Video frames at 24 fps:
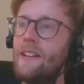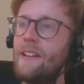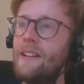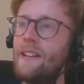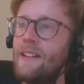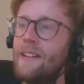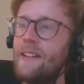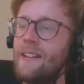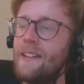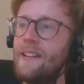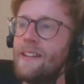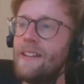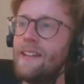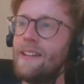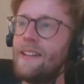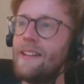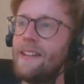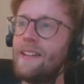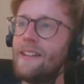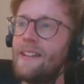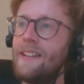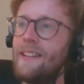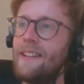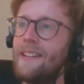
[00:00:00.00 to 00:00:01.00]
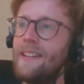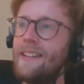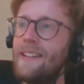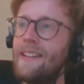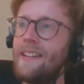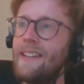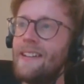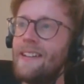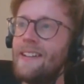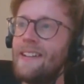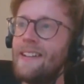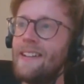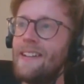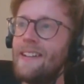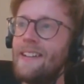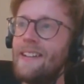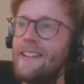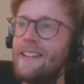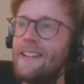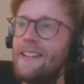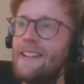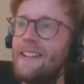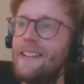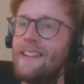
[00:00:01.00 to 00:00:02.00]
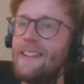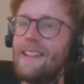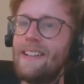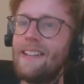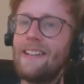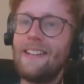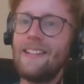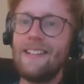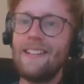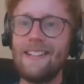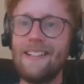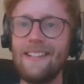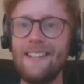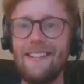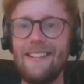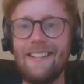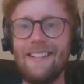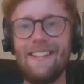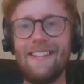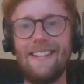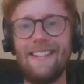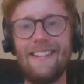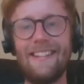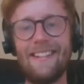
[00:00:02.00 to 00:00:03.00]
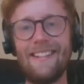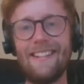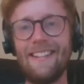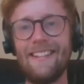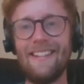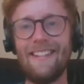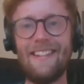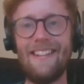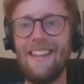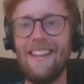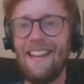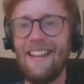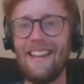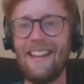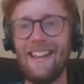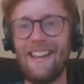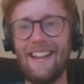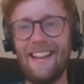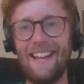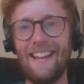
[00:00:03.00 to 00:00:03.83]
(silent)